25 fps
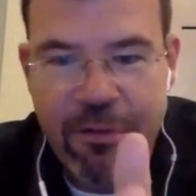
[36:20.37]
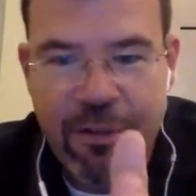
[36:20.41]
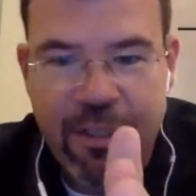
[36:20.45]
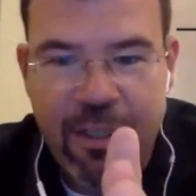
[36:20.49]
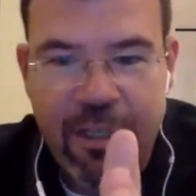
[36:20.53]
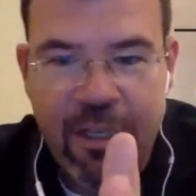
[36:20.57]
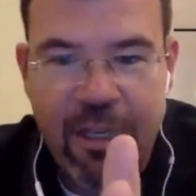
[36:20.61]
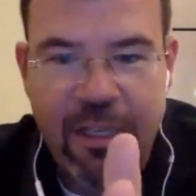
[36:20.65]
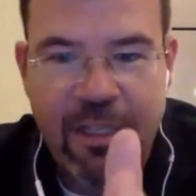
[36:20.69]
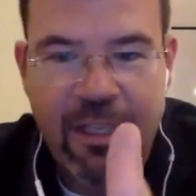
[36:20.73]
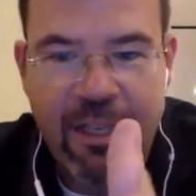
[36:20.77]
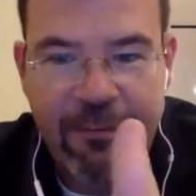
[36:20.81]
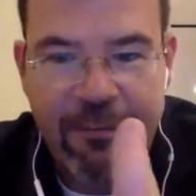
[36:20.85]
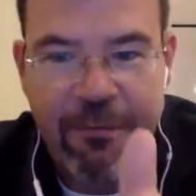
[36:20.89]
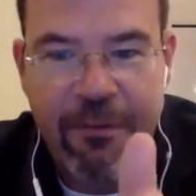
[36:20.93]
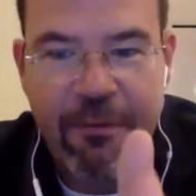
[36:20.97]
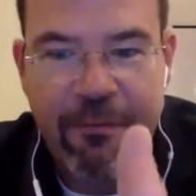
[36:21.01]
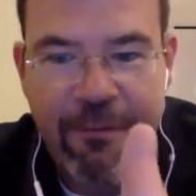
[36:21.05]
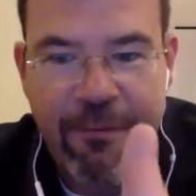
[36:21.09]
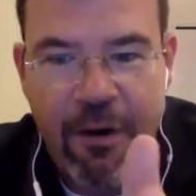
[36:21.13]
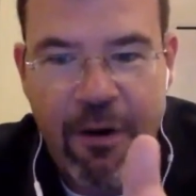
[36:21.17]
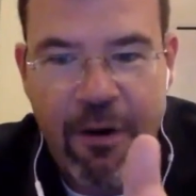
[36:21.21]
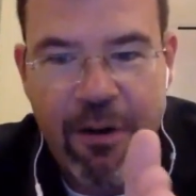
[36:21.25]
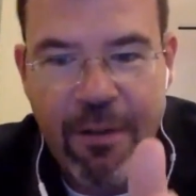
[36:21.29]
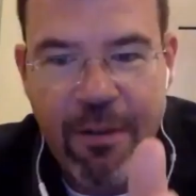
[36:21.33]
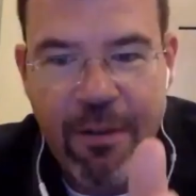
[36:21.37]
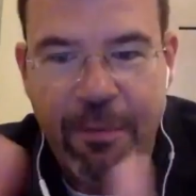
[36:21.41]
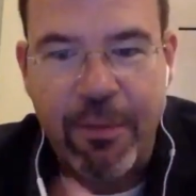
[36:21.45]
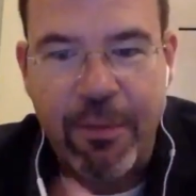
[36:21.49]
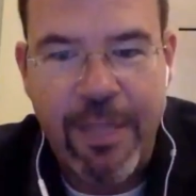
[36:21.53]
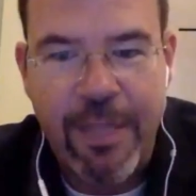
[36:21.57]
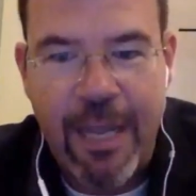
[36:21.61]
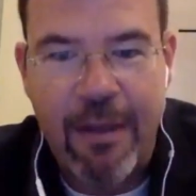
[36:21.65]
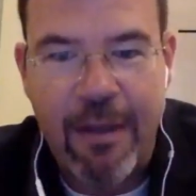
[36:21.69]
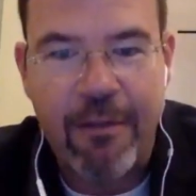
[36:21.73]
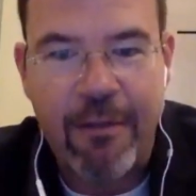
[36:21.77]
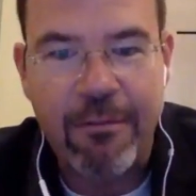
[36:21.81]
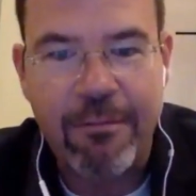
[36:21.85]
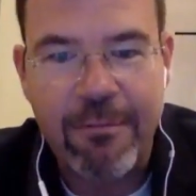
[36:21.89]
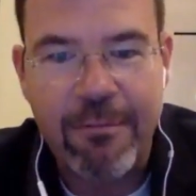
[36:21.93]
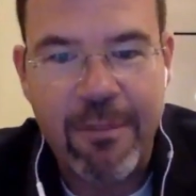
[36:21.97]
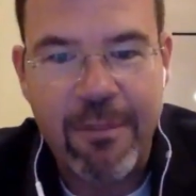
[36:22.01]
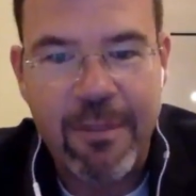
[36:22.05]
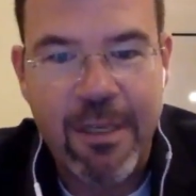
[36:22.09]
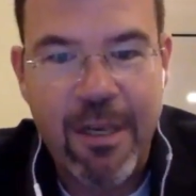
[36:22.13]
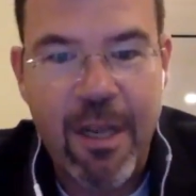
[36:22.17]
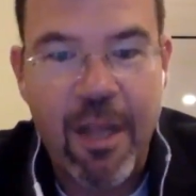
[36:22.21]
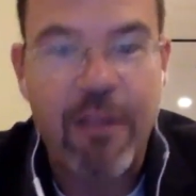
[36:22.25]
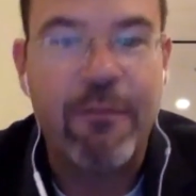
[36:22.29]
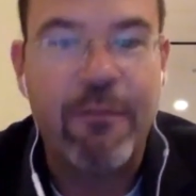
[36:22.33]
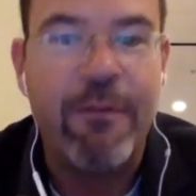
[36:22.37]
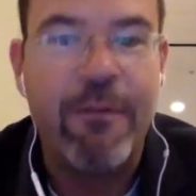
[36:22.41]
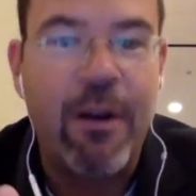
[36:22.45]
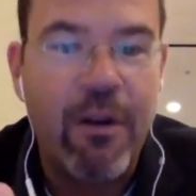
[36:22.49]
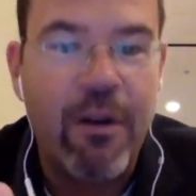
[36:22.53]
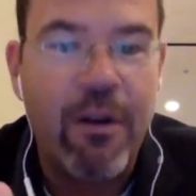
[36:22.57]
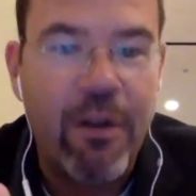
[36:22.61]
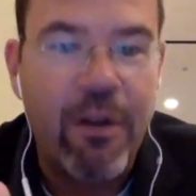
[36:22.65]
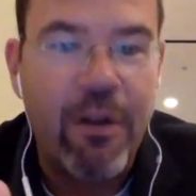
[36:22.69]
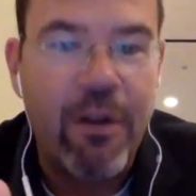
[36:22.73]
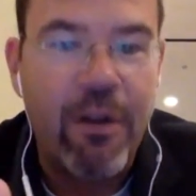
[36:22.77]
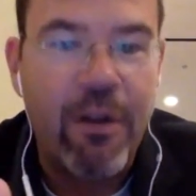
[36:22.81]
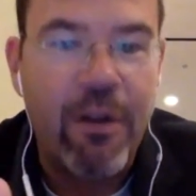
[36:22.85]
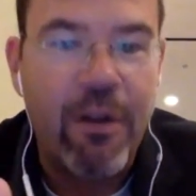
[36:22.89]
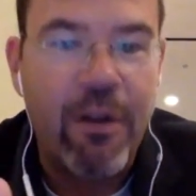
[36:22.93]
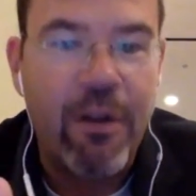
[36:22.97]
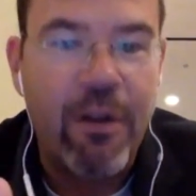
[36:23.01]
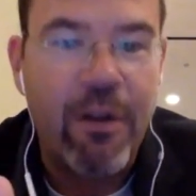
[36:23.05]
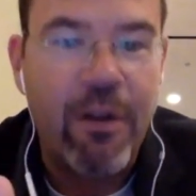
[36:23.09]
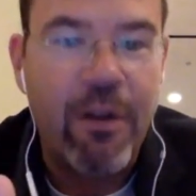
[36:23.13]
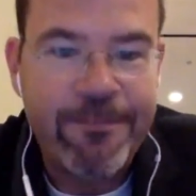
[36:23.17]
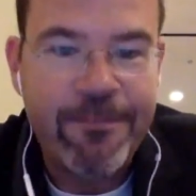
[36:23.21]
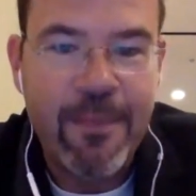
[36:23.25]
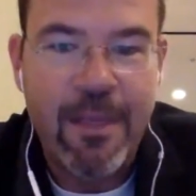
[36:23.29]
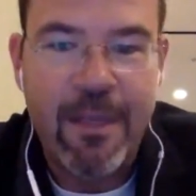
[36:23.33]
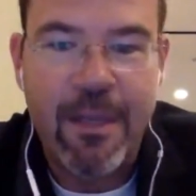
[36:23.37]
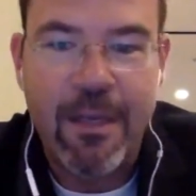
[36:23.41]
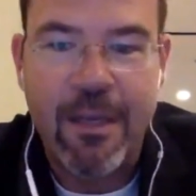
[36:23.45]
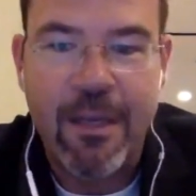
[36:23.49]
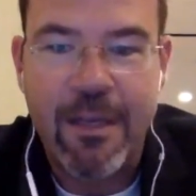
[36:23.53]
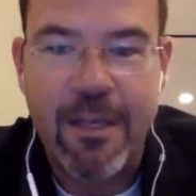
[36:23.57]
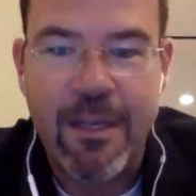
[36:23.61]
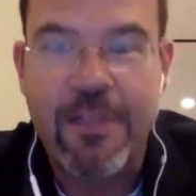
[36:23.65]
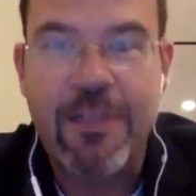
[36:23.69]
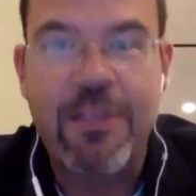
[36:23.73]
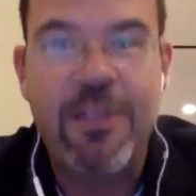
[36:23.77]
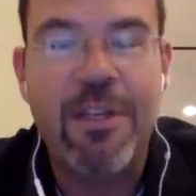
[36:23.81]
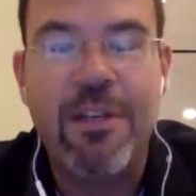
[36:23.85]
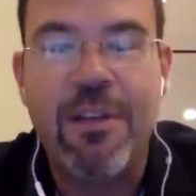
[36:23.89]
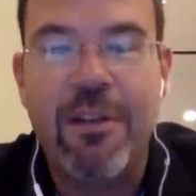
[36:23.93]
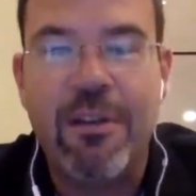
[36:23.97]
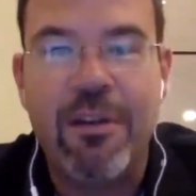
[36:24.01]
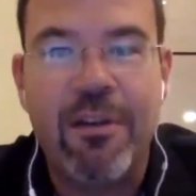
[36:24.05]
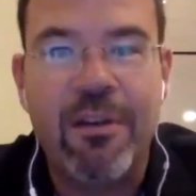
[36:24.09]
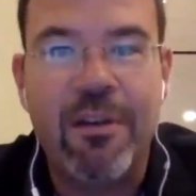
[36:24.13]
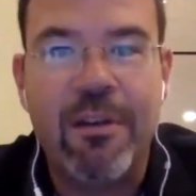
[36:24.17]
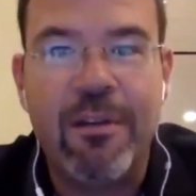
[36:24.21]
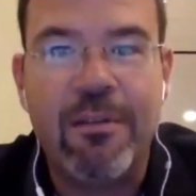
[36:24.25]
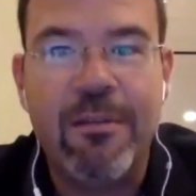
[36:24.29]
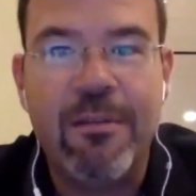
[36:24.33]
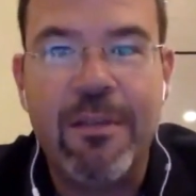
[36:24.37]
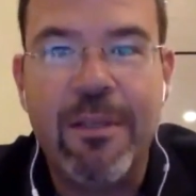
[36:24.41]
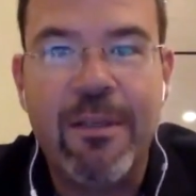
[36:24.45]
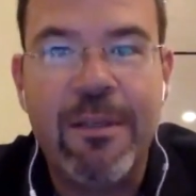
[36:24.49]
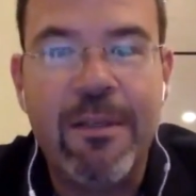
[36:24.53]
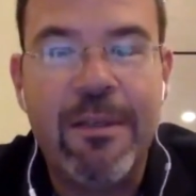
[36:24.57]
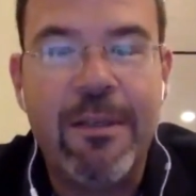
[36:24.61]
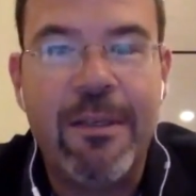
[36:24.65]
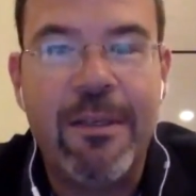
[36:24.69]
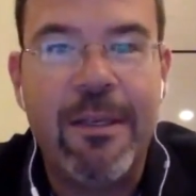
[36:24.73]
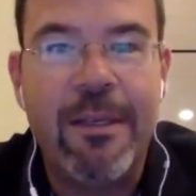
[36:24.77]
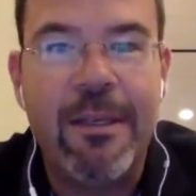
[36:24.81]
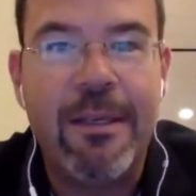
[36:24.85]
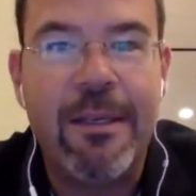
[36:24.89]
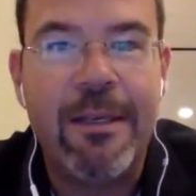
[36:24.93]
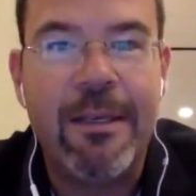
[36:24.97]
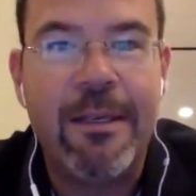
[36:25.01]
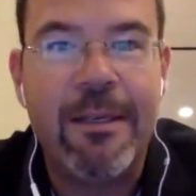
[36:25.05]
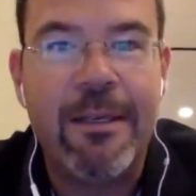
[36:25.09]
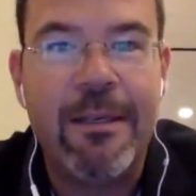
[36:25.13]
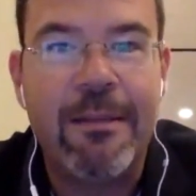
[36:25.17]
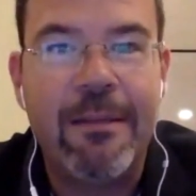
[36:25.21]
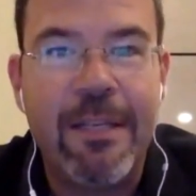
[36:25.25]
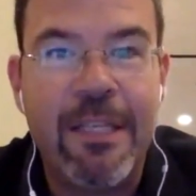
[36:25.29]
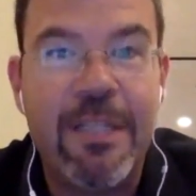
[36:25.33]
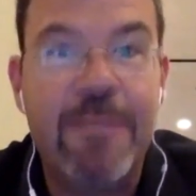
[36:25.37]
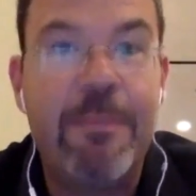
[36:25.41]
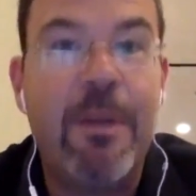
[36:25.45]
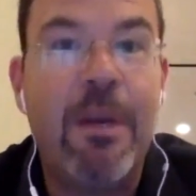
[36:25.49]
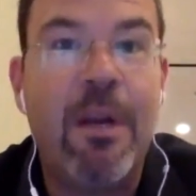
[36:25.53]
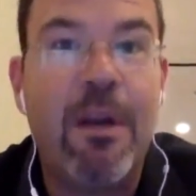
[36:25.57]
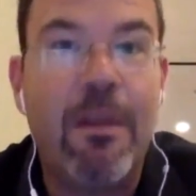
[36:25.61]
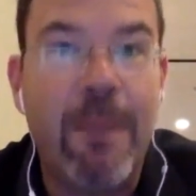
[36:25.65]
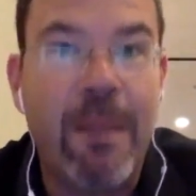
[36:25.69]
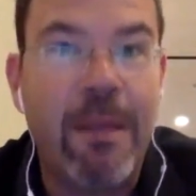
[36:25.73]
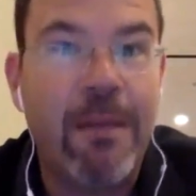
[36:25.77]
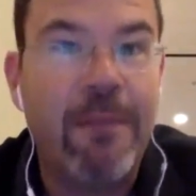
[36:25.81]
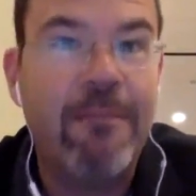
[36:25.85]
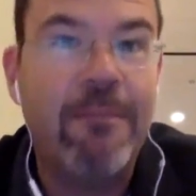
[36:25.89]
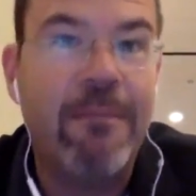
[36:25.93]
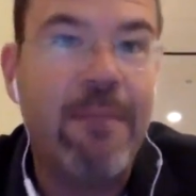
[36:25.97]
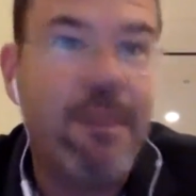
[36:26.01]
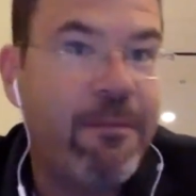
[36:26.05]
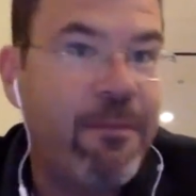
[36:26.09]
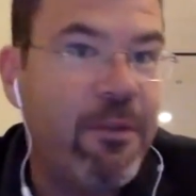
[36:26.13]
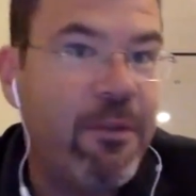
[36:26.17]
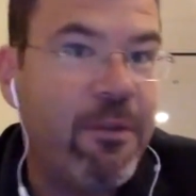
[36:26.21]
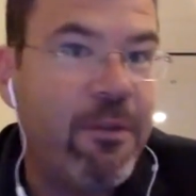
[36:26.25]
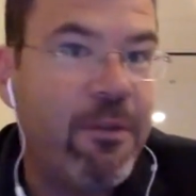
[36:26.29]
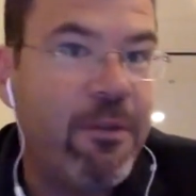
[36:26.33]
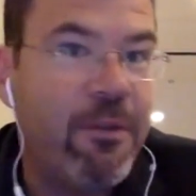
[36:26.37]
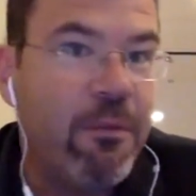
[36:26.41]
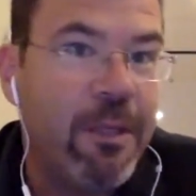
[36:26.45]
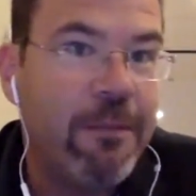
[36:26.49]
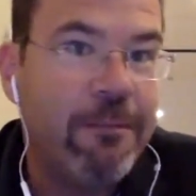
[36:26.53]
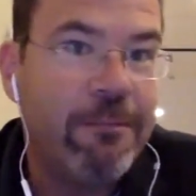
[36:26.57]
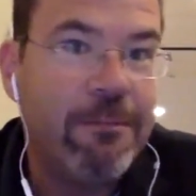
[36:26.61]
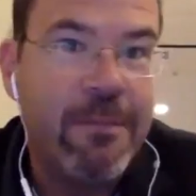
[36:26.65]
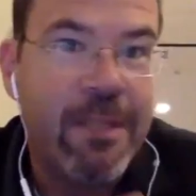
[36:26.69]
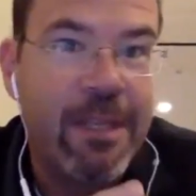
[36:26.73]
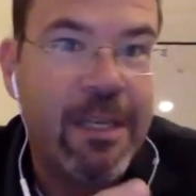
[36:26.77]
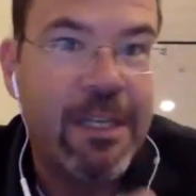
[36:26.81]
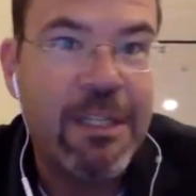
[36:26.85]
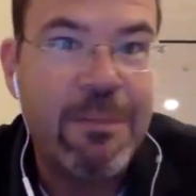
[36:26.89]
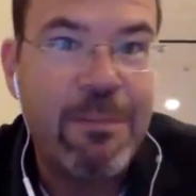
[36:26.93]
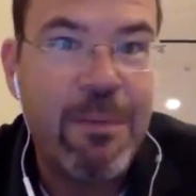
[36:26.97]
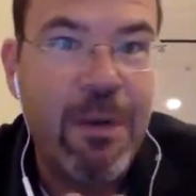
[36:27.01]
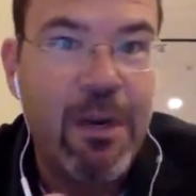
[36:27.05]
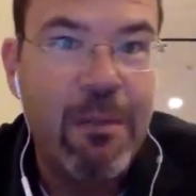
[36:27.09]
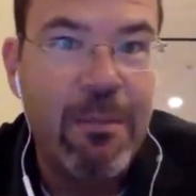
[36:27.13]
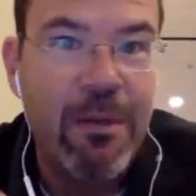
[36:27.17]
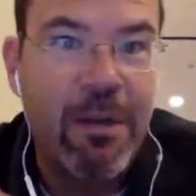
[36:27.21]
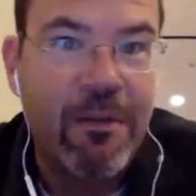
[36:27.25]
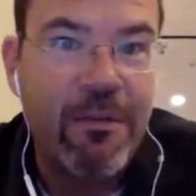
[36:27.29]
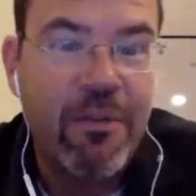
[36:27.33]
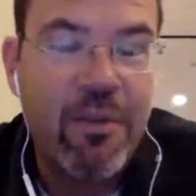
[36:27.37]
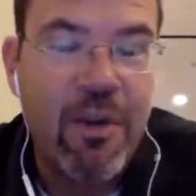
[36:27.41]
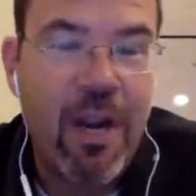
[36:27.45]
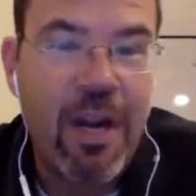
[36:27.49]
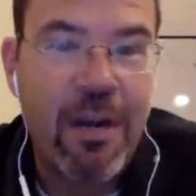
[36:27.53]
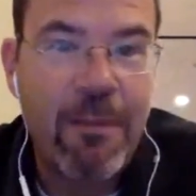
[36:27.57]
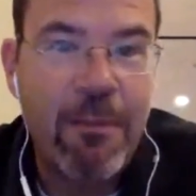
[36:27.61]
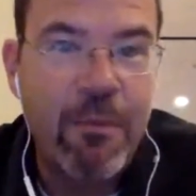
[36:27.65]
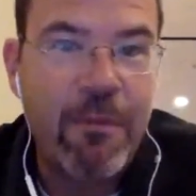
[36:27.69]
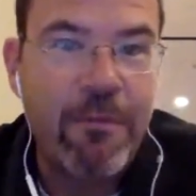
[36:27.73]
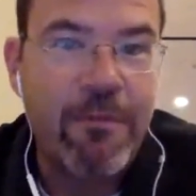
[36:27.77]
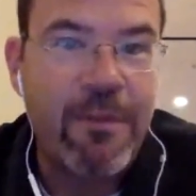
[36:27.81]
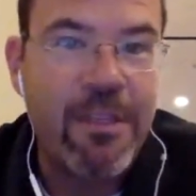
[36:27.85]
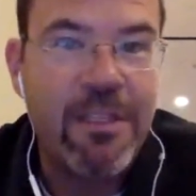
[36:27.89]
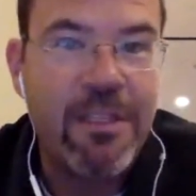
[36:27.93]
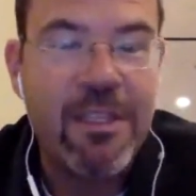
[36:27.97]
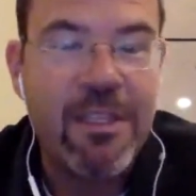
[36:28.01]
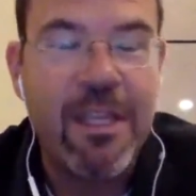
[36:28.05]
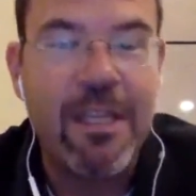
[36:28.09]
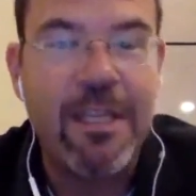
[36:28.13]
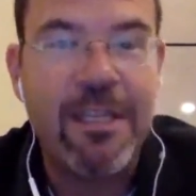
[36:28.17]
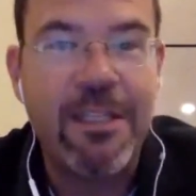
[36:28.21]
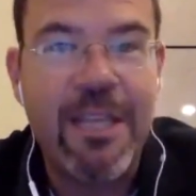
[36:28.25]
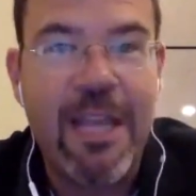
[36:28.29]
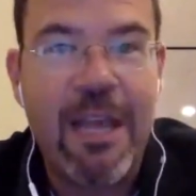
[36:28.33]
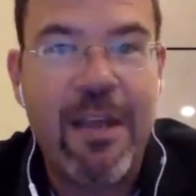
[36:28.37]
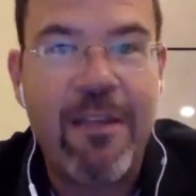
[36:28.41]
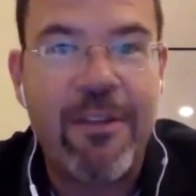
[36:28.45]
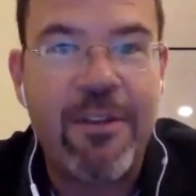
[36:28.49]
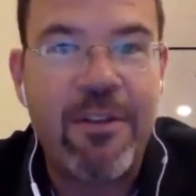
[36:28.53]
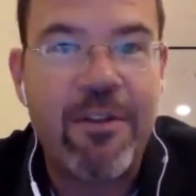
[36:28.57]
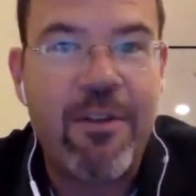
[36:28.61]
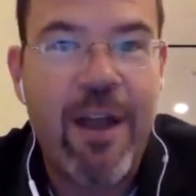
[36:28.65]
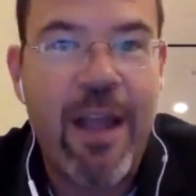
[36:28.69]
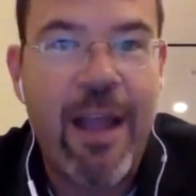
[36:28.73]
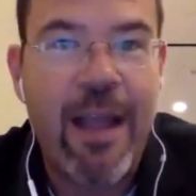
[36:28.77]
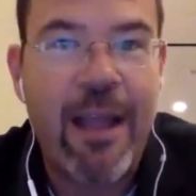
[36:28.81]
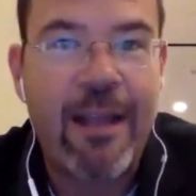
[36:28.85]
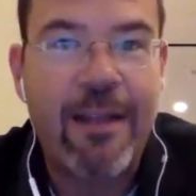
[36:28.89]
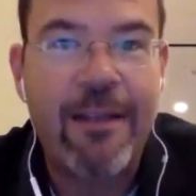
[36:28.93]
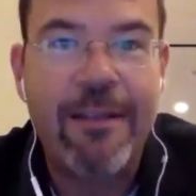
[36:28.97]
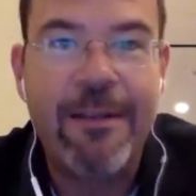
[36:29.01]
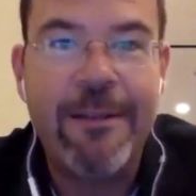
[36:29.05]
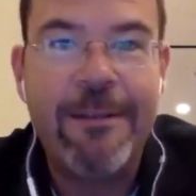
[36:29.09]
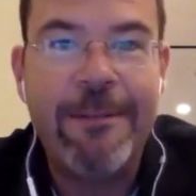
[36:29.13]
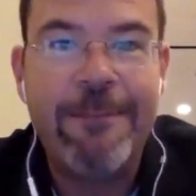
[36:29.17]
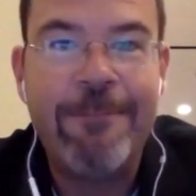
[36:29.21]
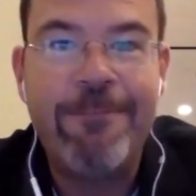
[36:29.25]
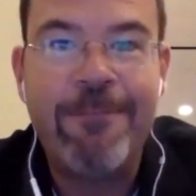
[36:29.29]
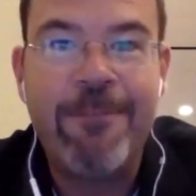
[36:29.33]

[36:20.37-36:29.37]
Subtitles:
a different variable now, another variable into your experiment, if you will, the experiment of trying to move these things down the track,